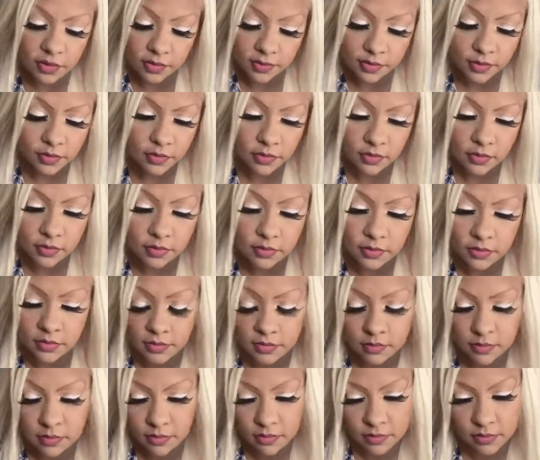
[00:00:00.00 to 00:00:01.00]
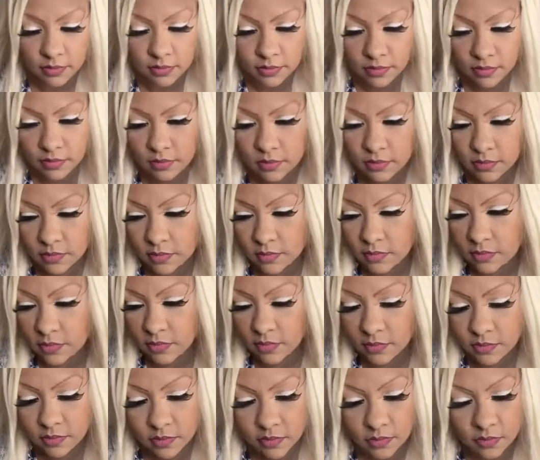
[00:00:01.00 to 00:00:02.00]

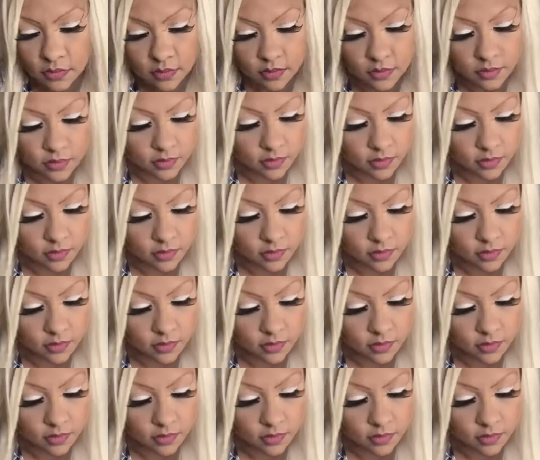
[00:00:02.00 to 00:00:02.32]
(silence)